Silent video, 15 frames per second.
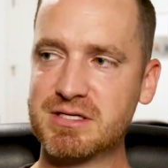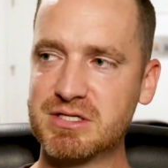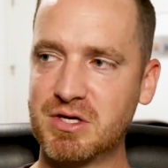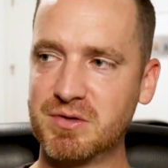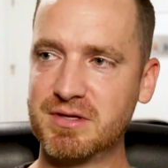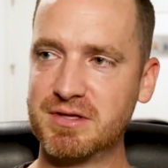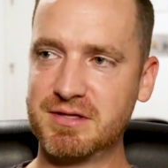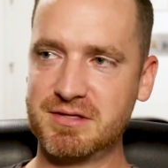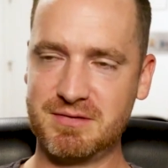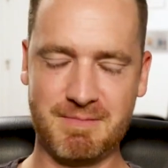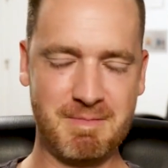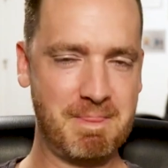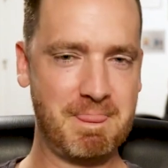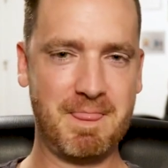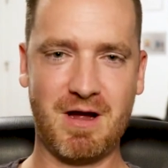So,
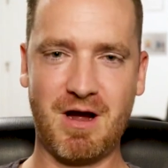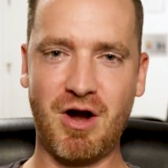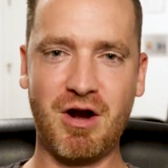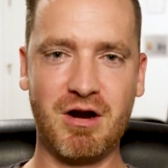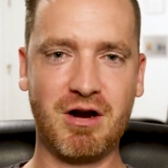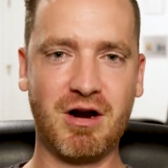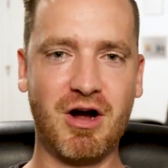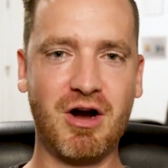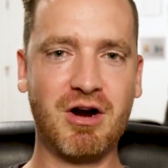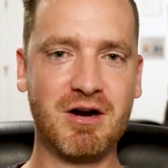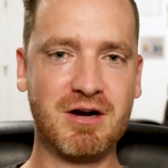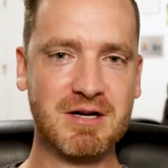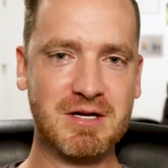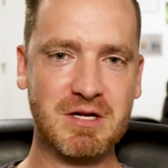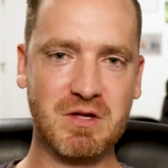our
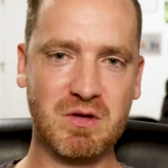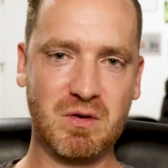our